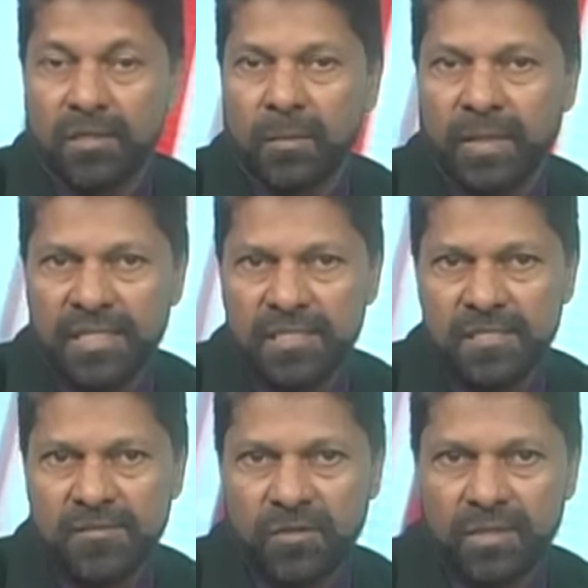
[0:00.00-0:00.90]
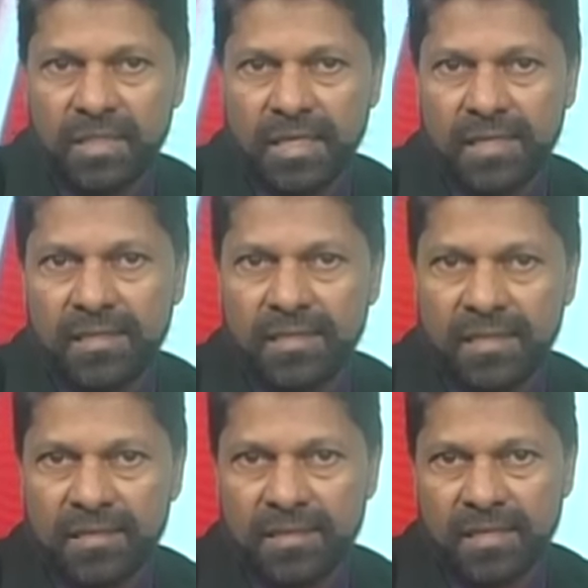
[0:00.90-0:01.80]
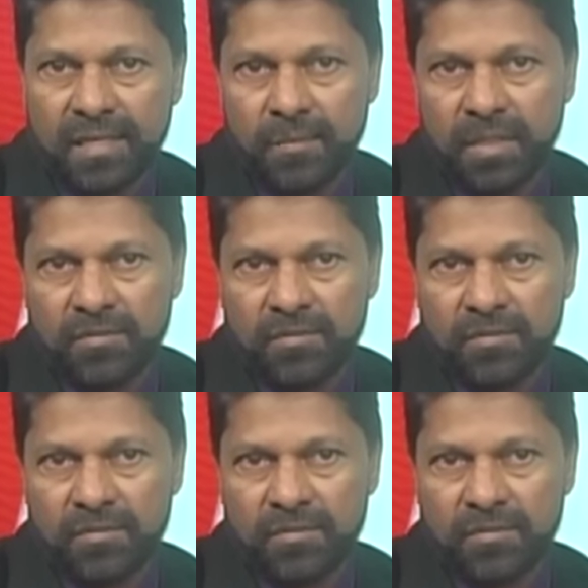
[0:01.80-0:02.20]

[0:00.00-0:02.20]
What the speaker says: Nominations for the 88th Academy